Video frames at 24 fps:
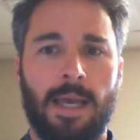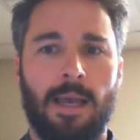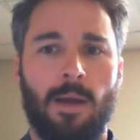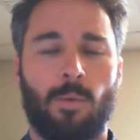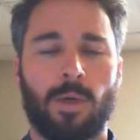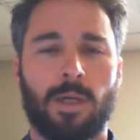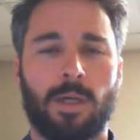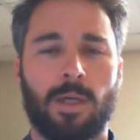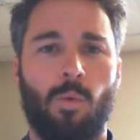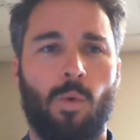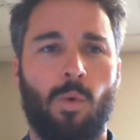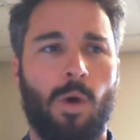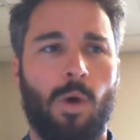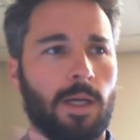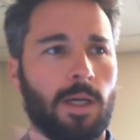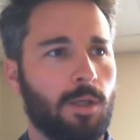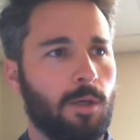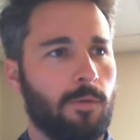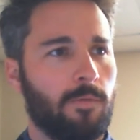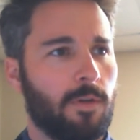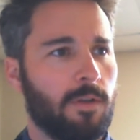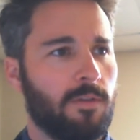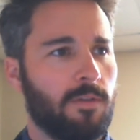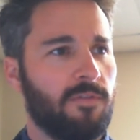We're gonna walk you
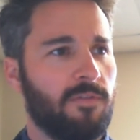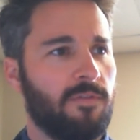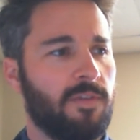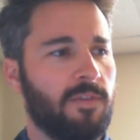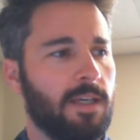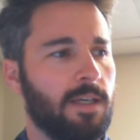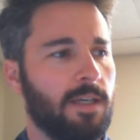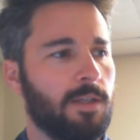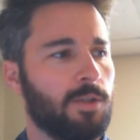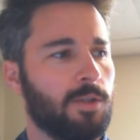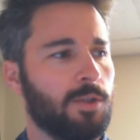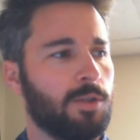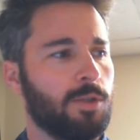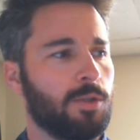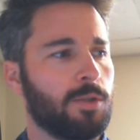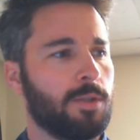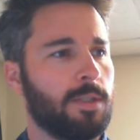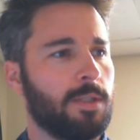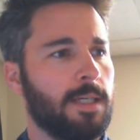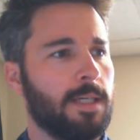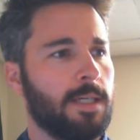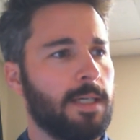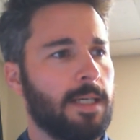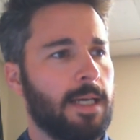over to the
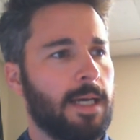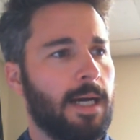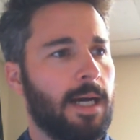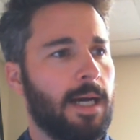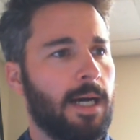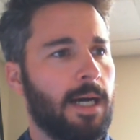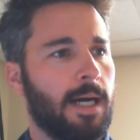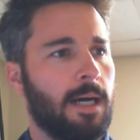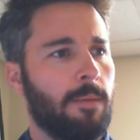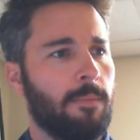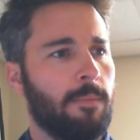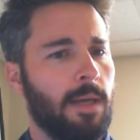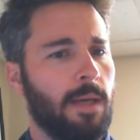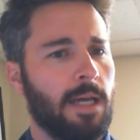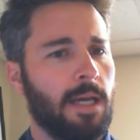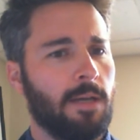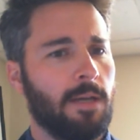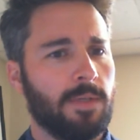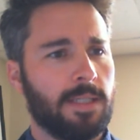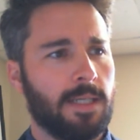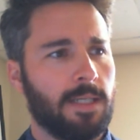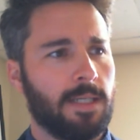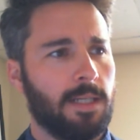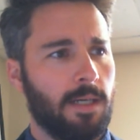field.
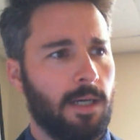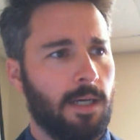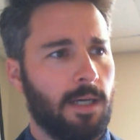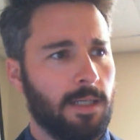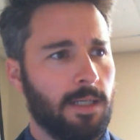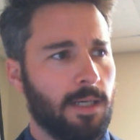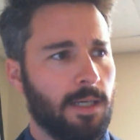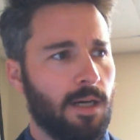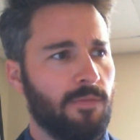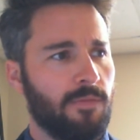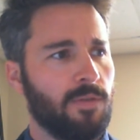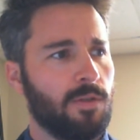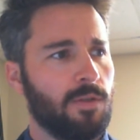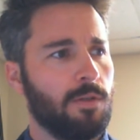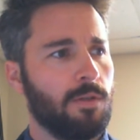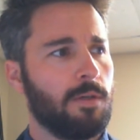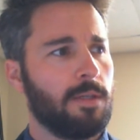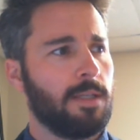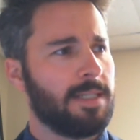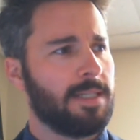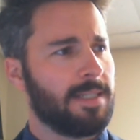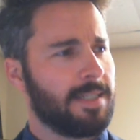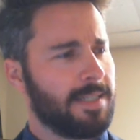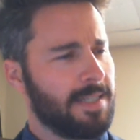Henry's gonna uncuff you,
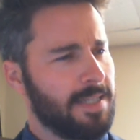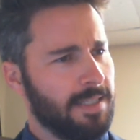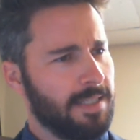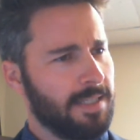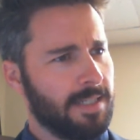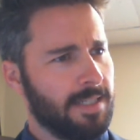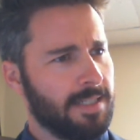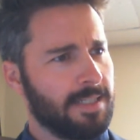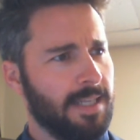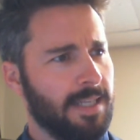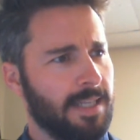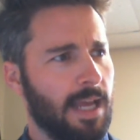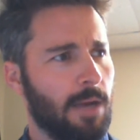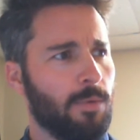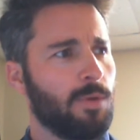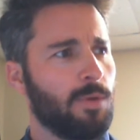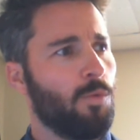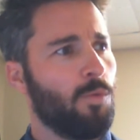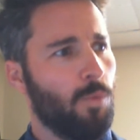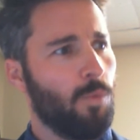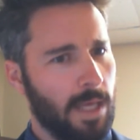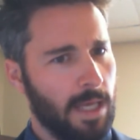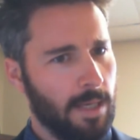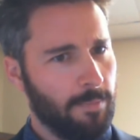and then he's gonna stand with a
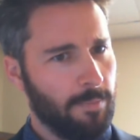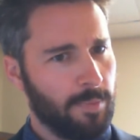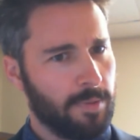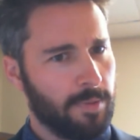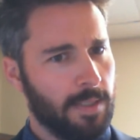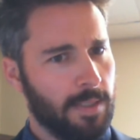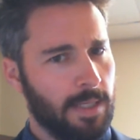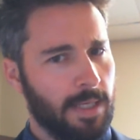whip.